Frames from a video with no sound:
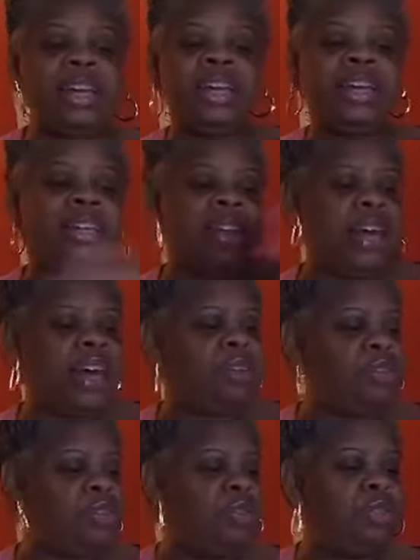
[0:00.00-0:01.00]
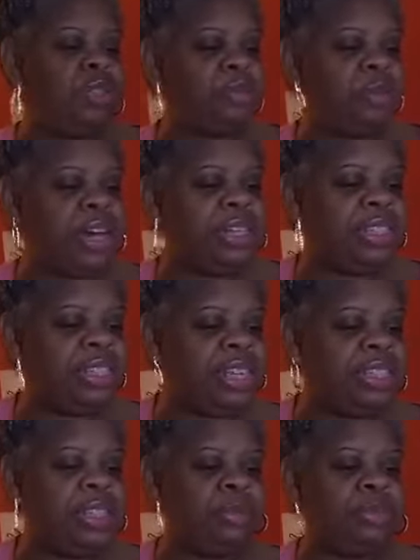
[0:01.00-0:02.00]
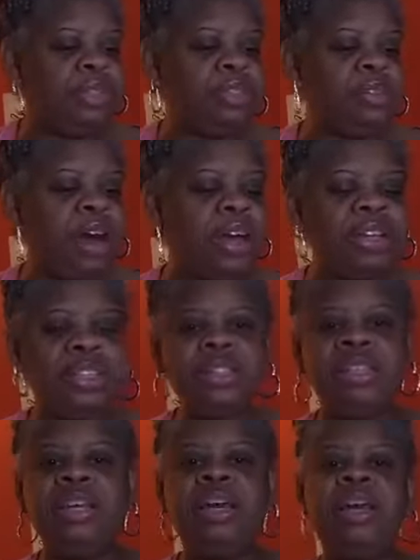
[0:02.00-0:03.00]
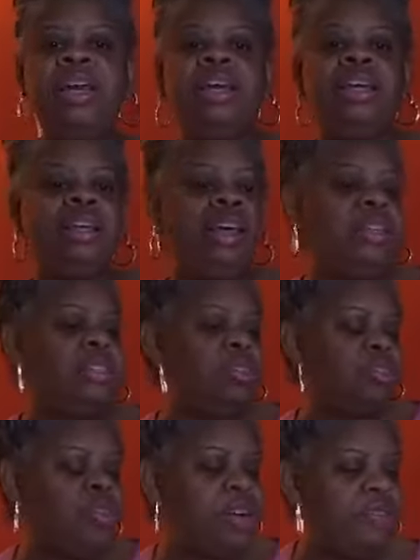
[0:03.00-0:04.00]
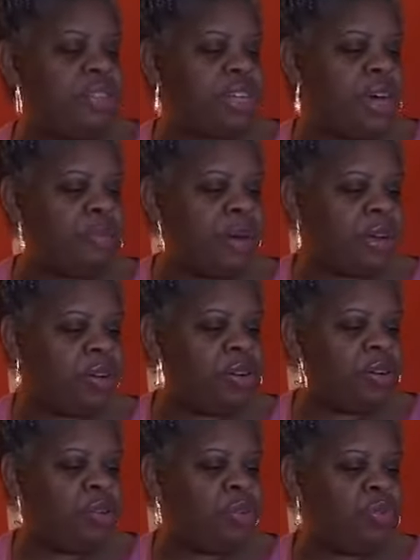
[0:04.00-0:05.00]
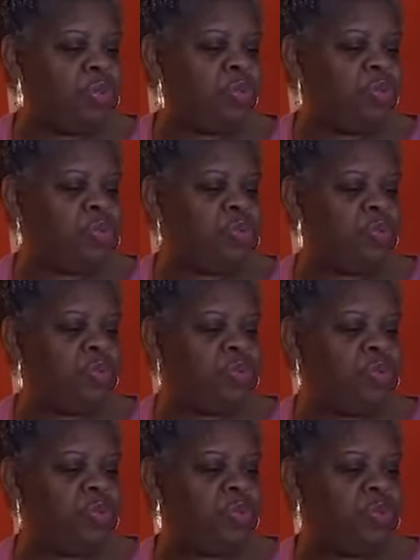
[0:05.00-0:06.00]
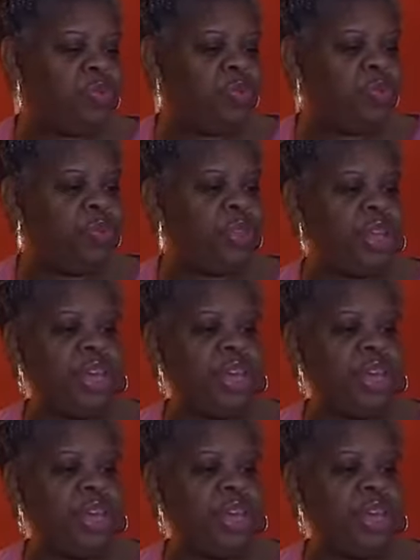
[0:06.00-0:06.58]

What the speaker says: Bruce, you still there? I can't now. I don't know. Somebody say something so I could see. I told you every time I go